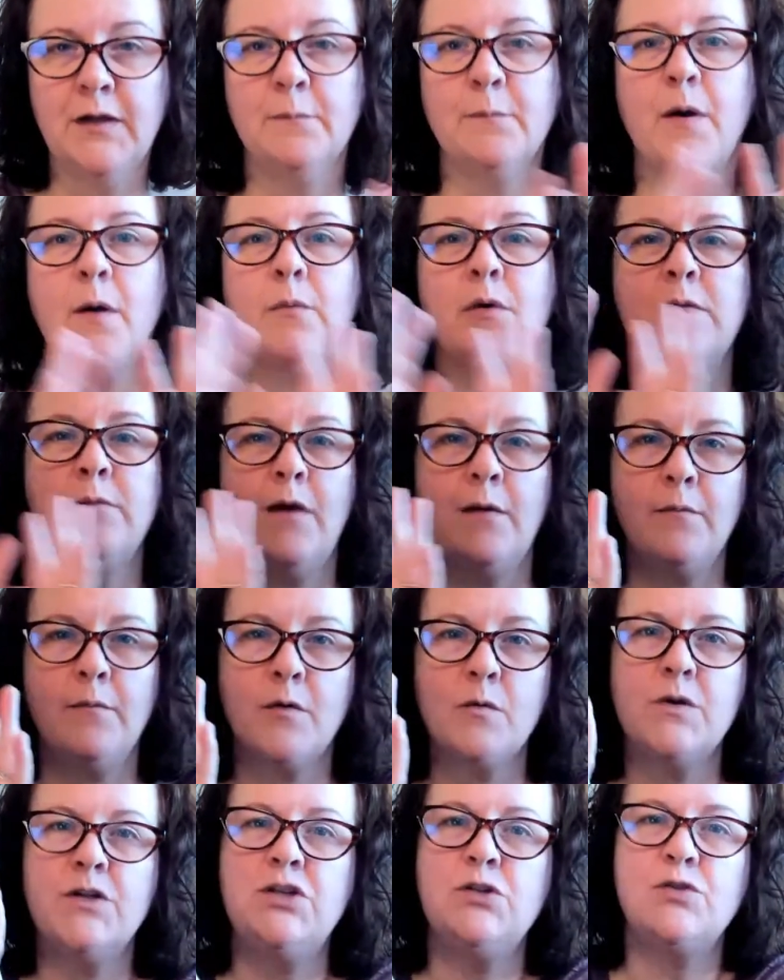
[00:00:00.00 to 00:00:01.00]
But
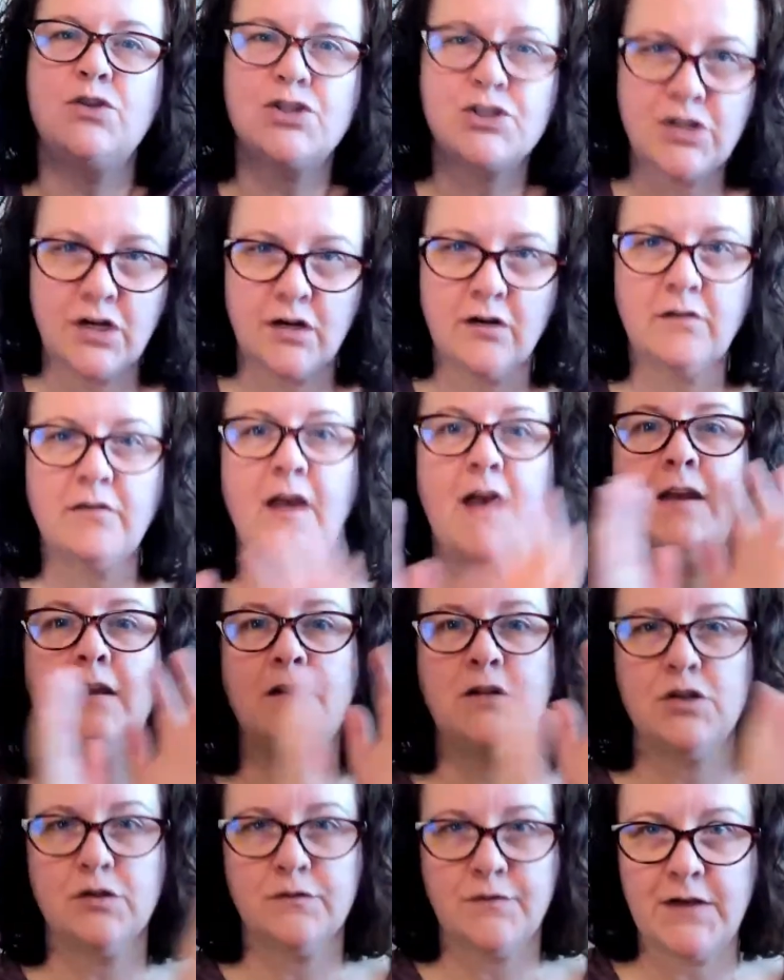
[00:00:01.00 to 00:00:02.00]
remember, when you share that
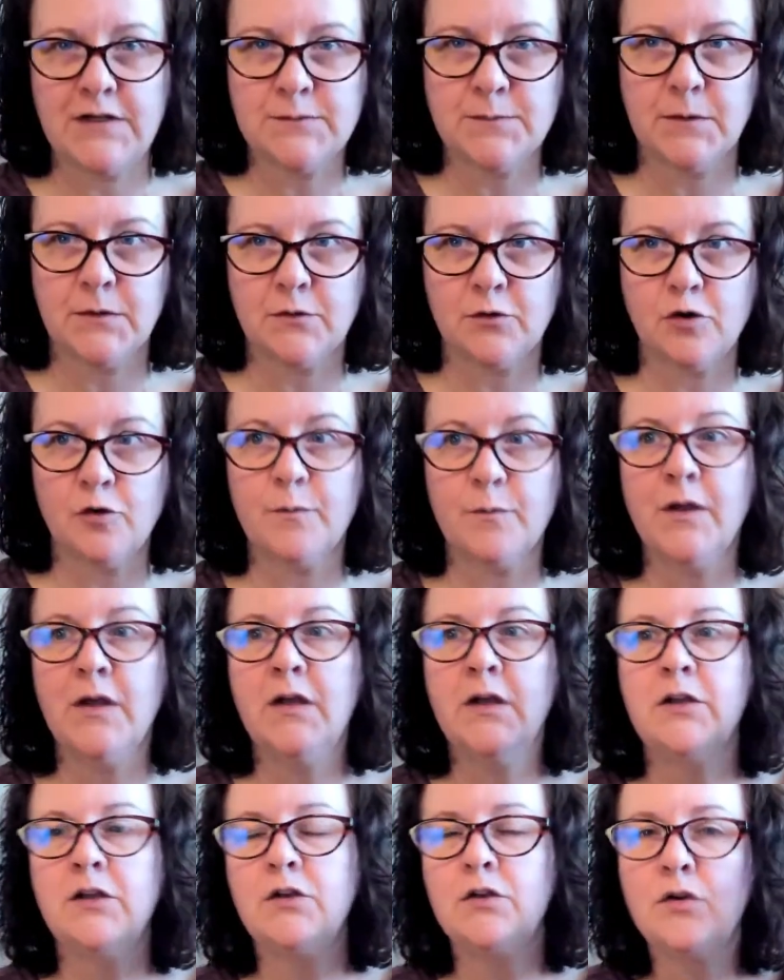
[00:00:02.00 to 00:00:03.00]
into your Facebook group,
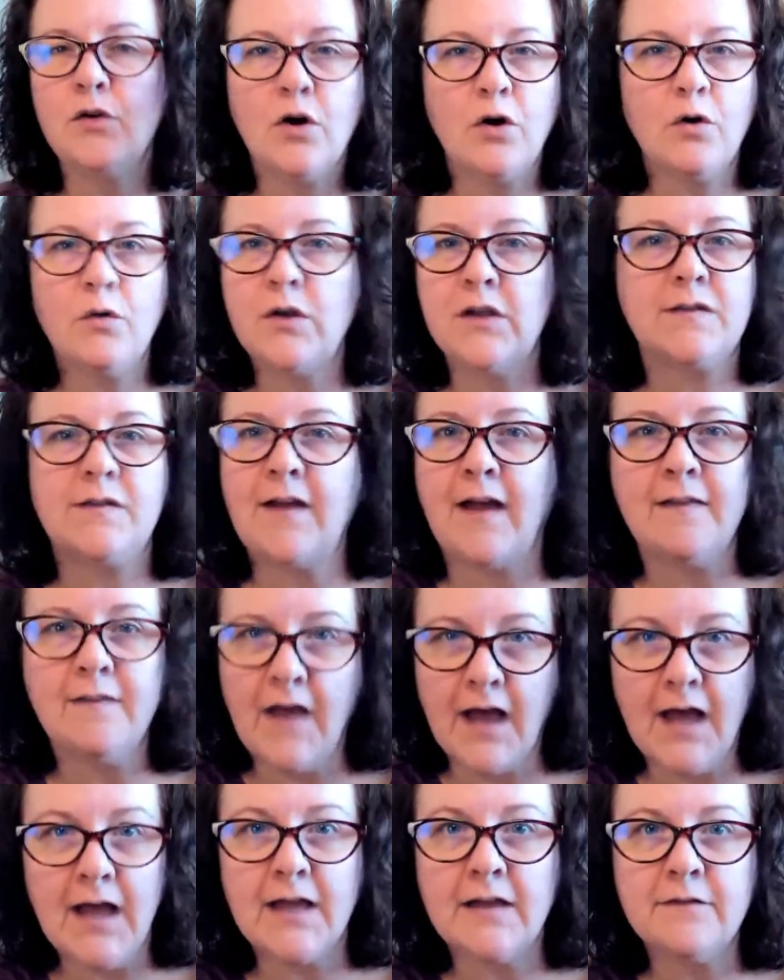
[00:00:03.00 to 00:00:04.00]
it's not
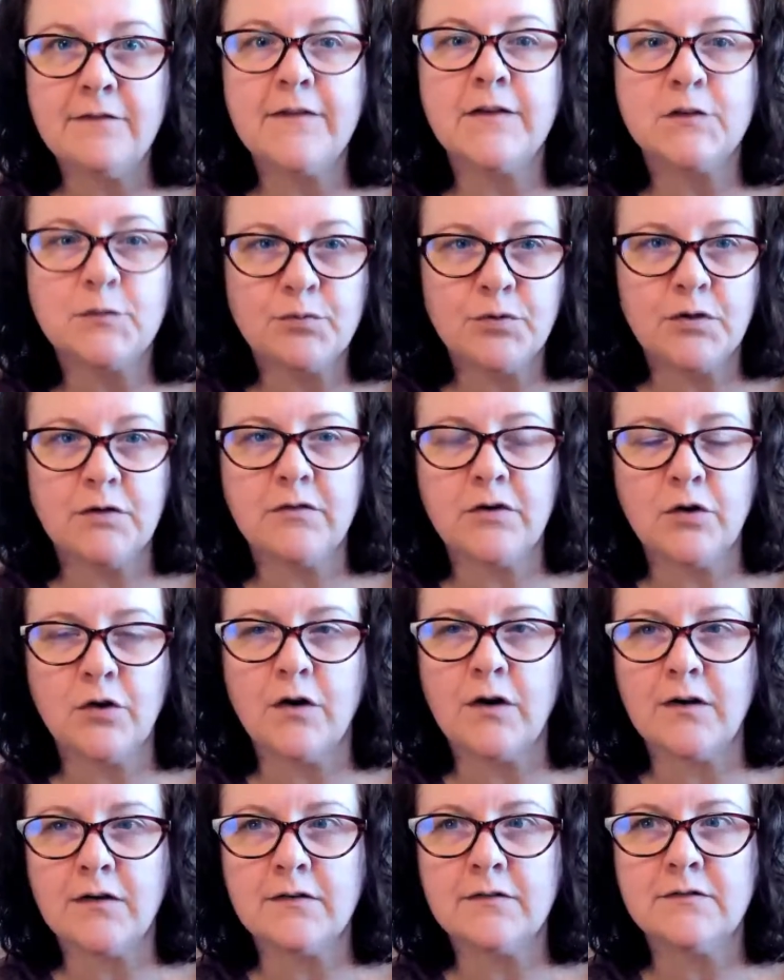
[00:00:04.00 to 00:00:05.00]
live, it's
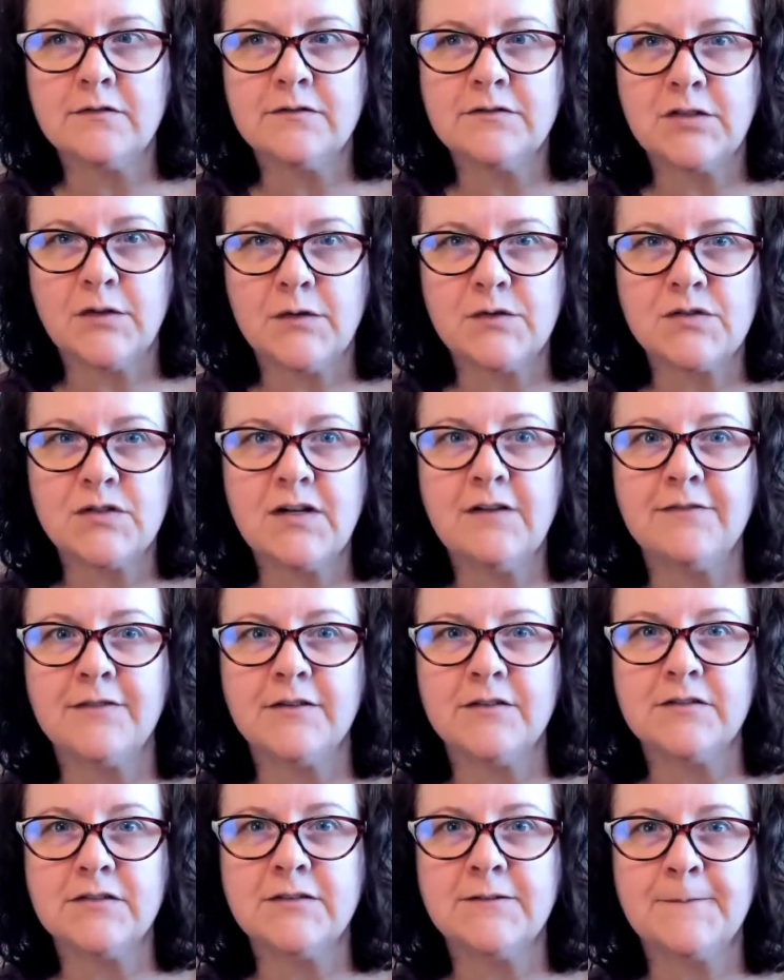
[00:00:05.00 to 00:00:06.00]
pre-recorded. So there's a
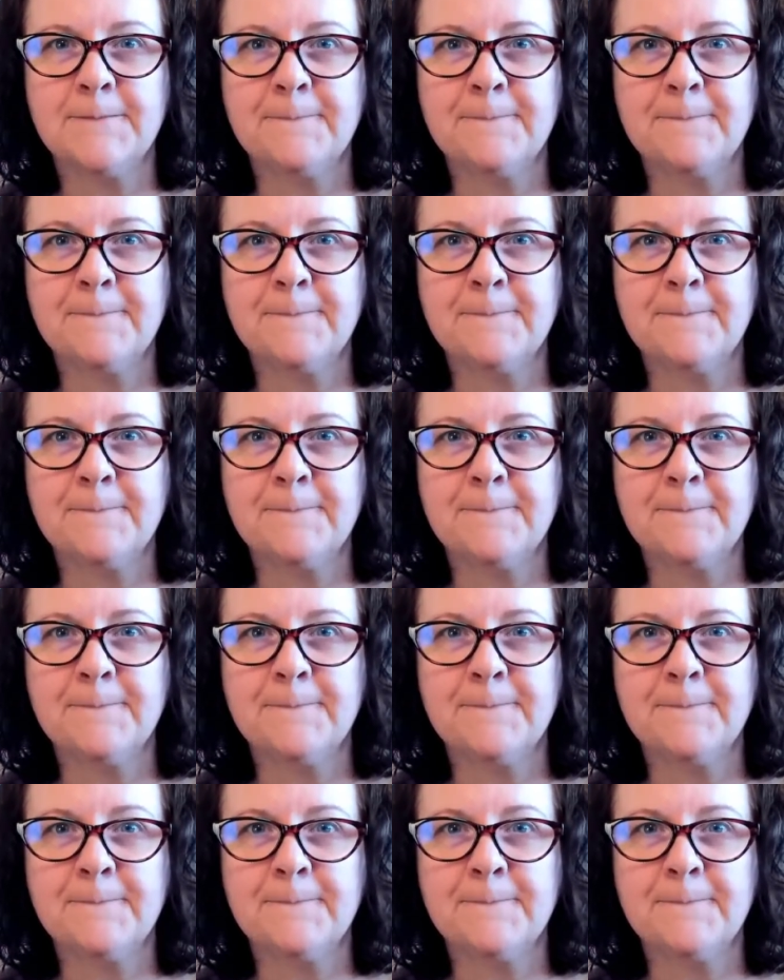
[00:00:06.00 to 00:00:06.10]
difference.